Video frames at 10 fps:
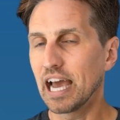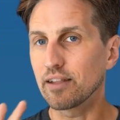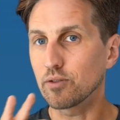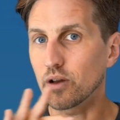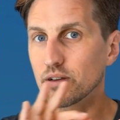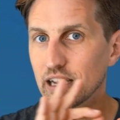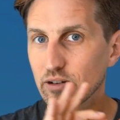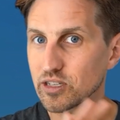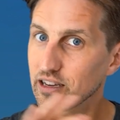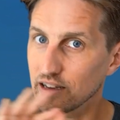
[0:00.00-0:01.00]
And
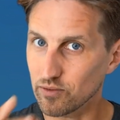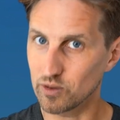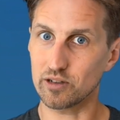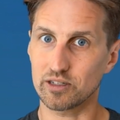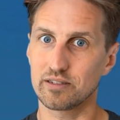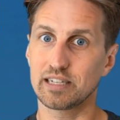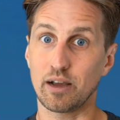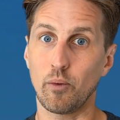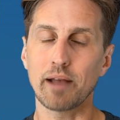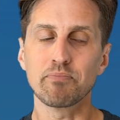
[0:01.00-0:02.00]
here's the real
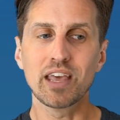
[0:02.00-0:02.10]
takeaway.